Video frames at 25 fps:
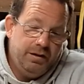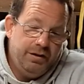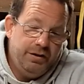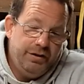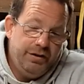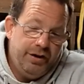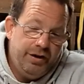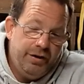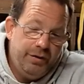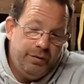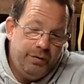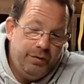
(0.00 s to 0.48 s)
you
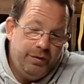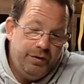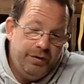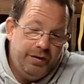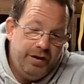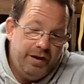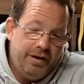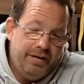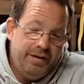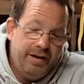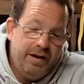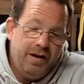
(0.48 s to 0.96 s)
know,
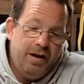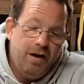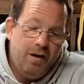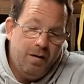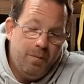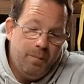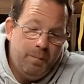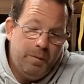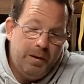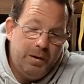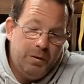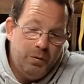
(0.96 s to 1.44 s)
they
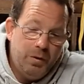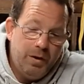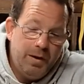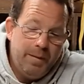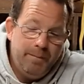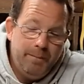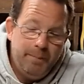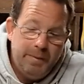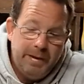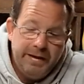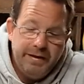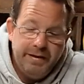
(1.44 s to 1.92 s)
are built
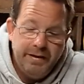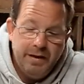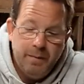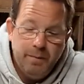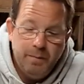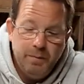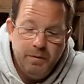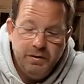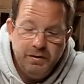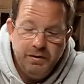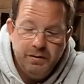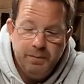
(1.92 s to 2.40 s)
in big
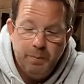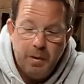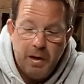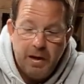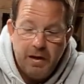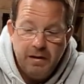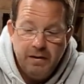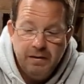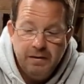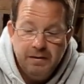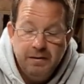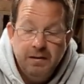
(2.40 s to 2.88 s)
numbers,
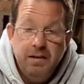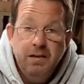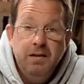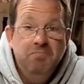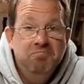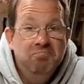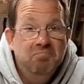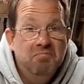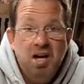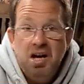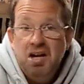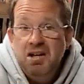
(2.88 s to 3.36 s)
but
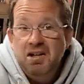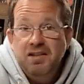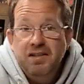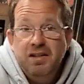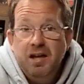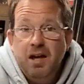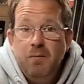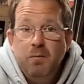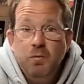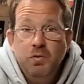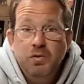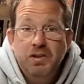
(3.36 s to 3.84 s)
only
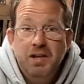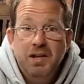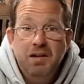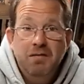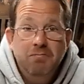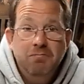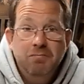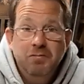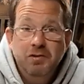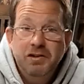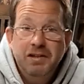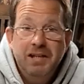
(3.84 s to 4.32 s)
time will
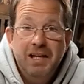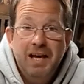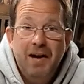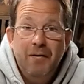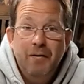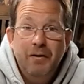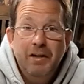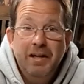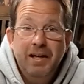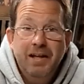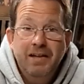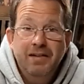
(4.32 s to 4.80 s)
tell. We'll see how
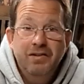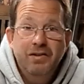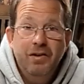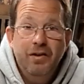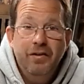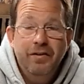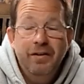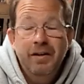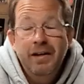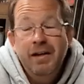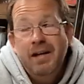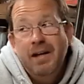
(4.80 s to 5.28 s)
it gets
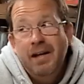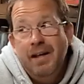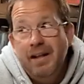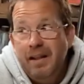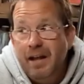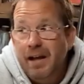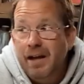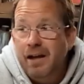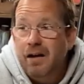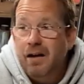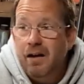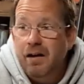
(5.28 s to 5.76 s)
on.
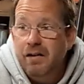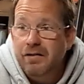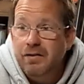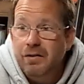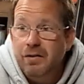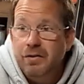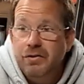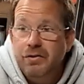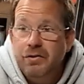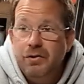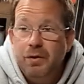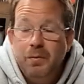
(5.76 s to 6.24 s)
That car's
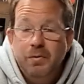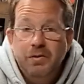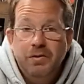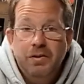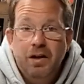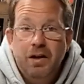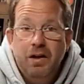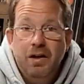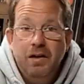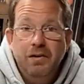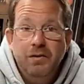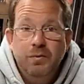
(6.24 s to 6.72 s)
got a
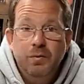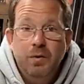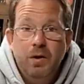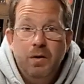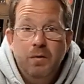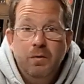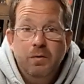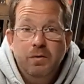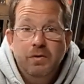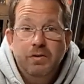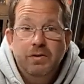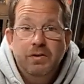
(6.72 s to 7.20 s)
stop-start as
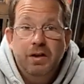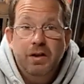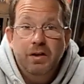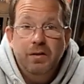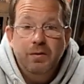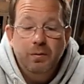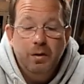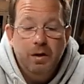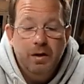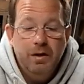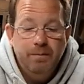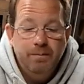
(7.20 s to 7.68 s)
well,
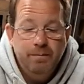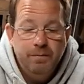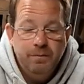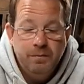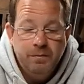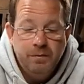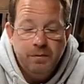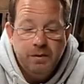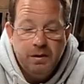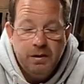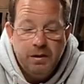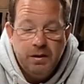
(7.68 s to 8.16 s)
so
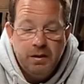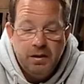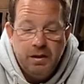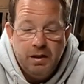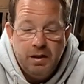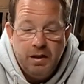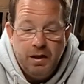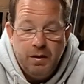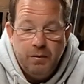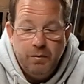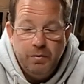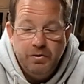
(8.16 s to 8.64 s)

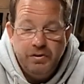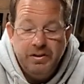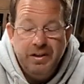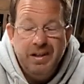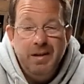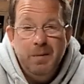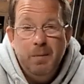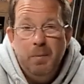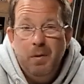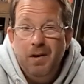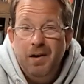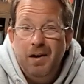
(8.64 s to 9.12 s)
we'll
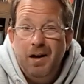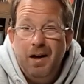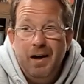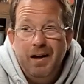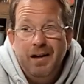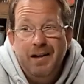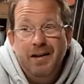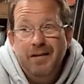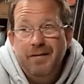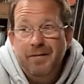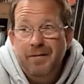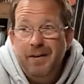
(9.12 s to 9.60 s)
see. But I
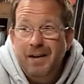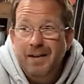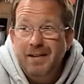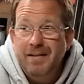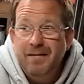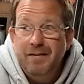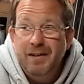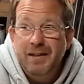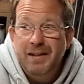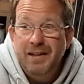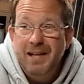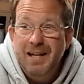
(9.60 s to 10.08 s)
could
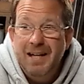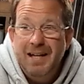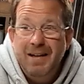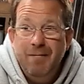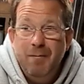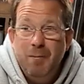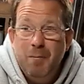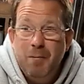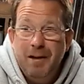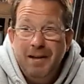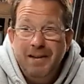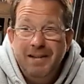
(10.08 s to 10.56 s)
effectively nearly
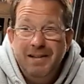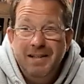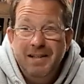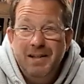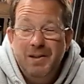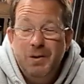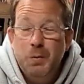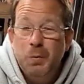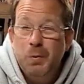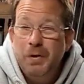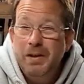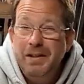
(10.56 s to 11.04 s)
replace it
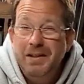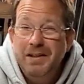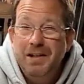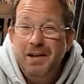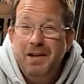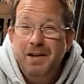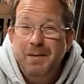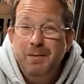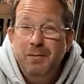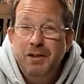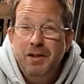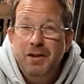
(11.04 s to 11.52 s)
3
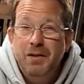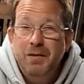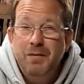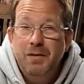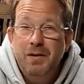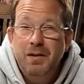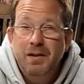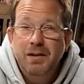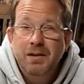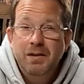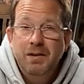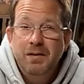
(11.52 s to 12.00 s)
times
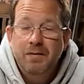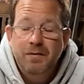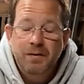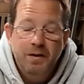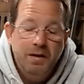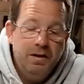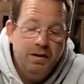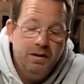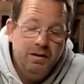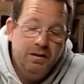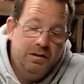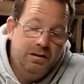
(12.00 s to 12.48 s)
over
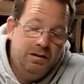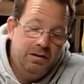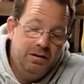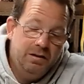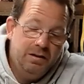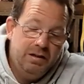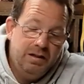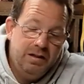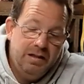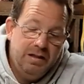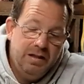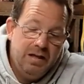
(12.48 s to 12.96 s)
for
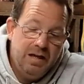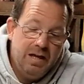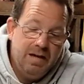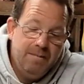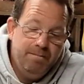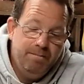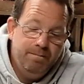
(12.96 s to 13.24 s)
the,